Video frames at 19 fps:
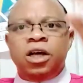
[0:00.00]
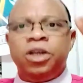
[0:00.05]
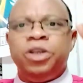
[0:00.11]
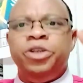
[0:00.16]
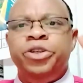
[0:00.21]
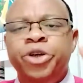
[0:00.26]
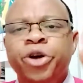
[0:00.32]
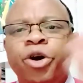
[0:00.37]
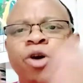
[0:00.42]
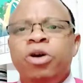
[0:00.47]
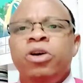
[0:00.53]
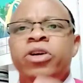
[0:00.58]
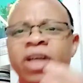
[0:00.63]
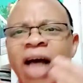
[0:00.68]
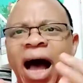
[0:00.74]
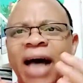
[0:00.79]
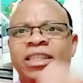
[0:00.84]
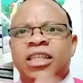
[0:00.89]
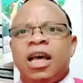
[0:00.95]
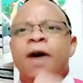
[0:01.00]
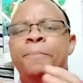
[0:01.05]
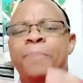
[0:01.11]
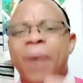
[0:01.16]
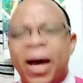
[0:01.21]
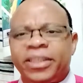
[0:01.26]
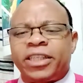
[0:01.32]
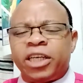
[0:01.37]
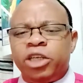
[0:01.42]
You as a
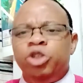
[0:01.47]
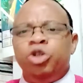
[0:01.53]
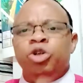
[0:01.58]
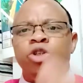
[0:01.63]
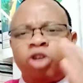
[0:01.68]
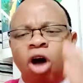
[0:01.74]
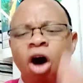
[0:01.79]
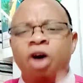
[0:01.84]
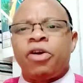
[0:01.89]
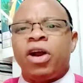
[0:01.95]
person, you don't